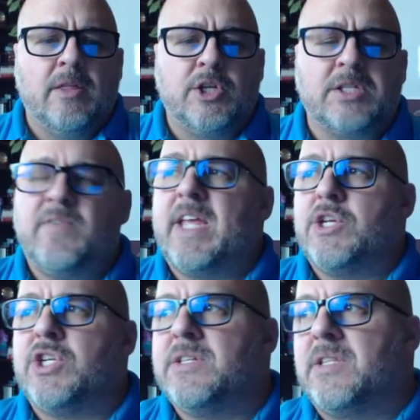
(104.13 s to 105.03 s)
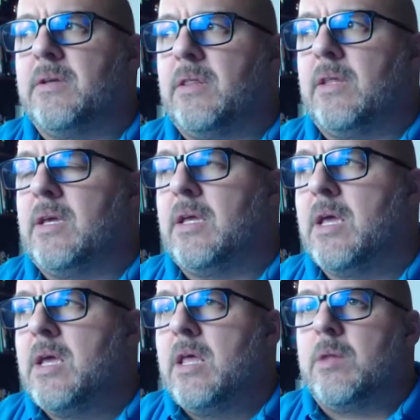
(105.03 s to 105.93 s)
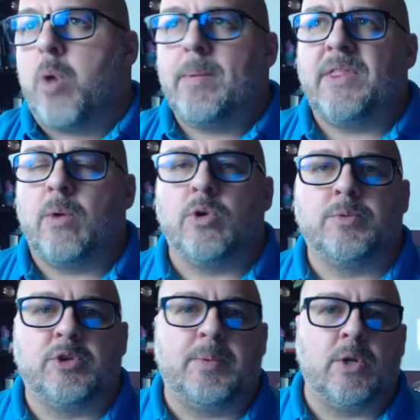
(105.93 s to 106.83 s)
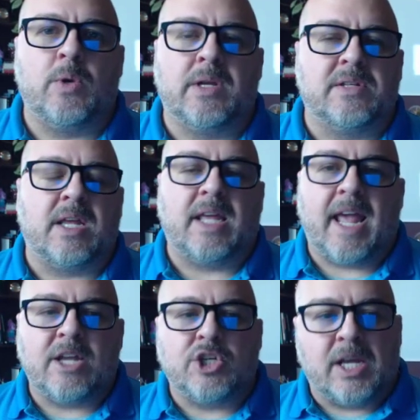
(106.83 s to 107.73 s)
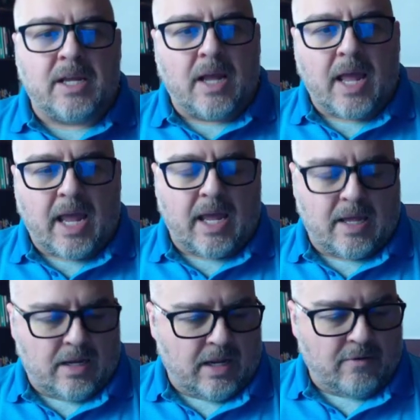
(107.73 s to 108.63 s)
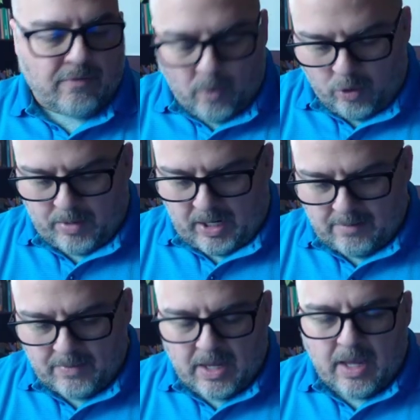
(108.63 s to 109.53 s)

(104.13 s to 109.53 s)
The justification is the primary thing we're supposed to be doing is engaging and informing.